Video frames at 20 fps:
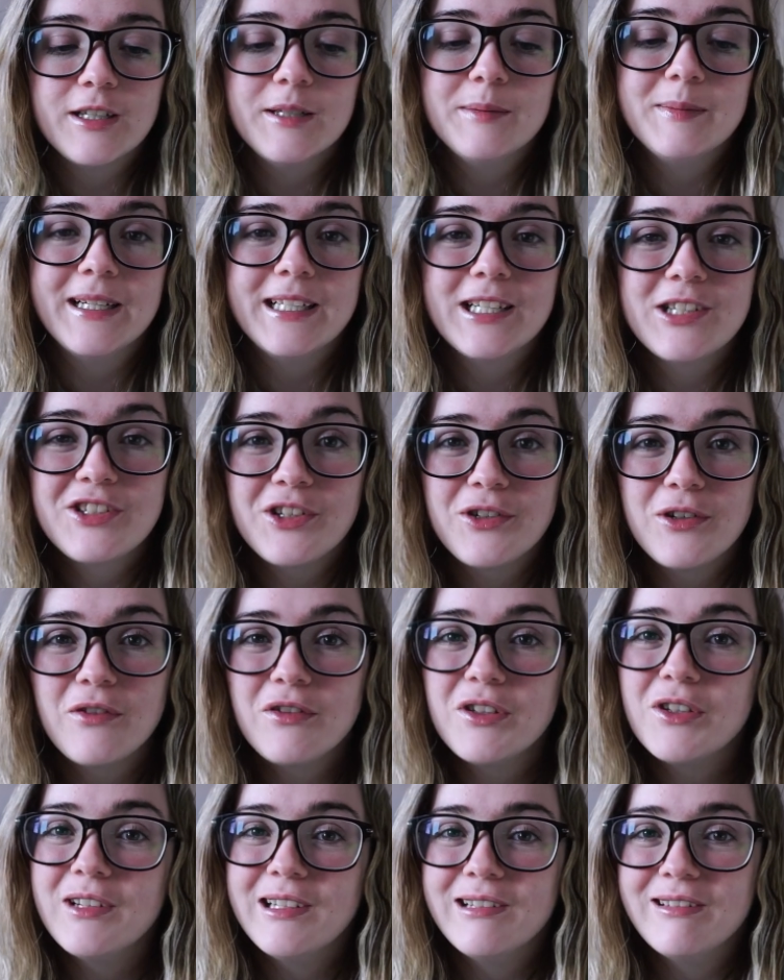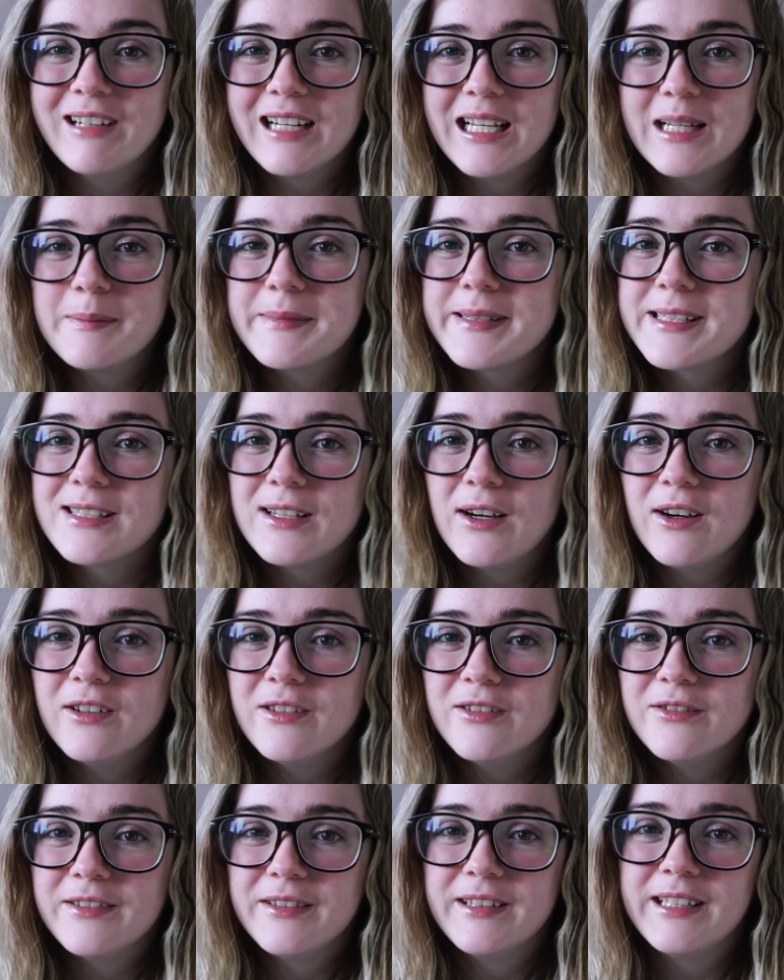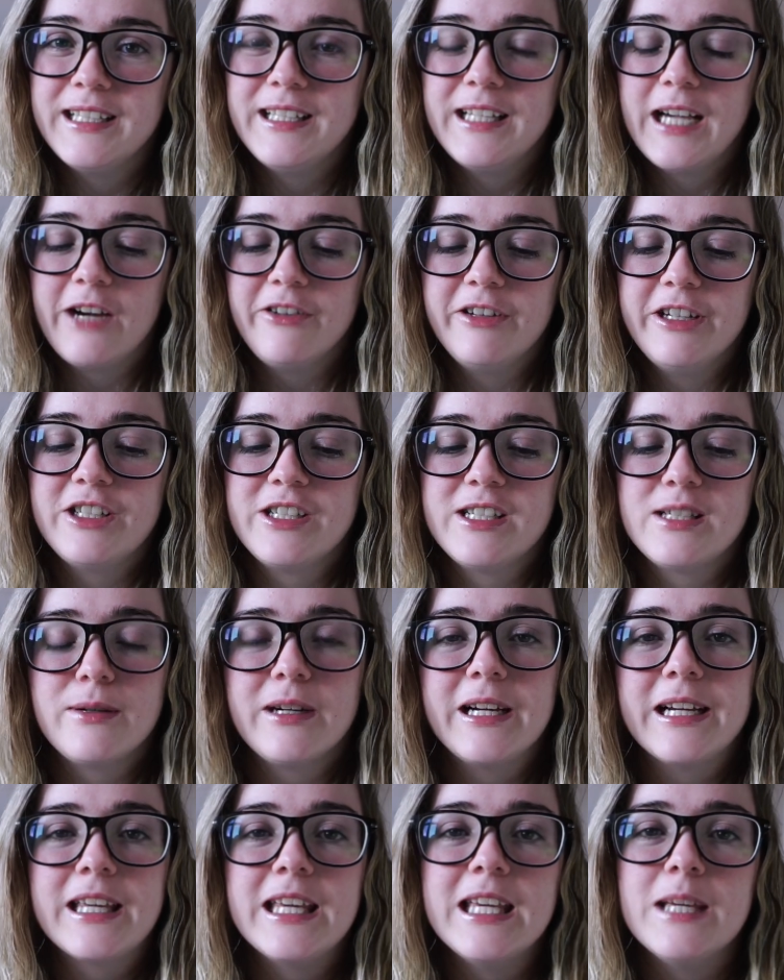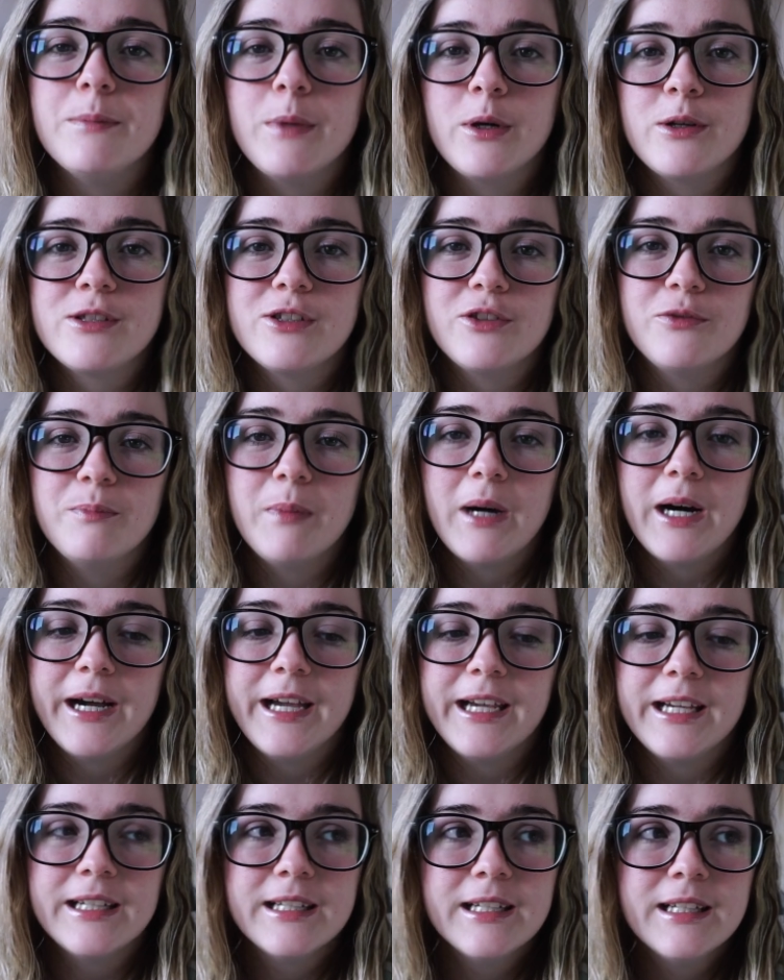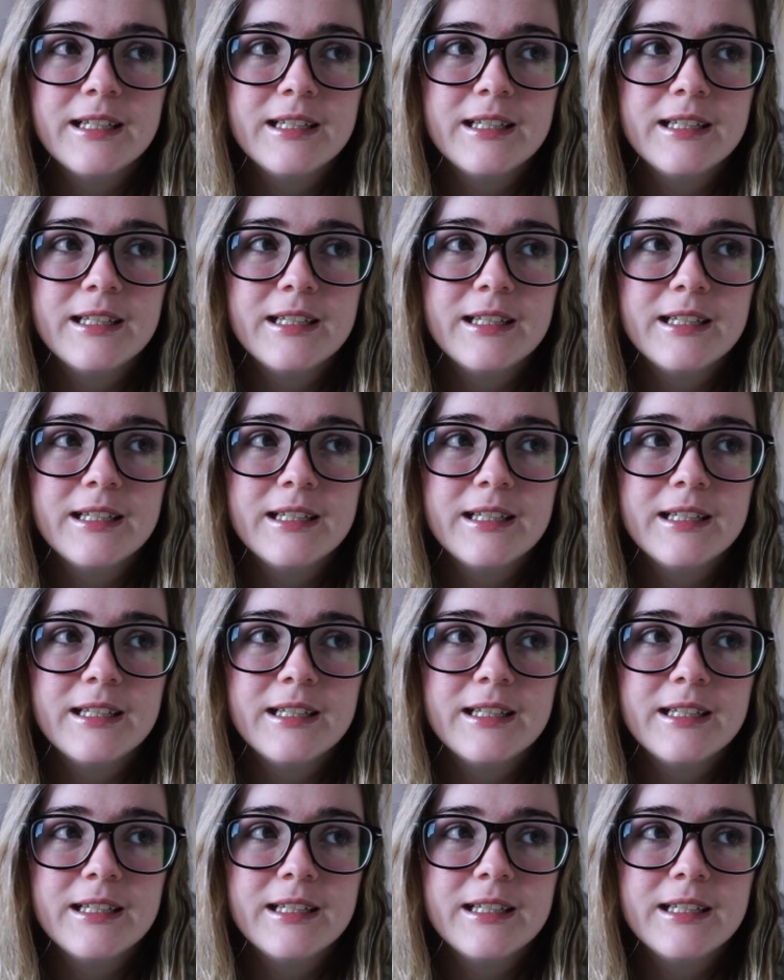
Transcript: I did show you a few little clips of the garage, it's where I keep most of my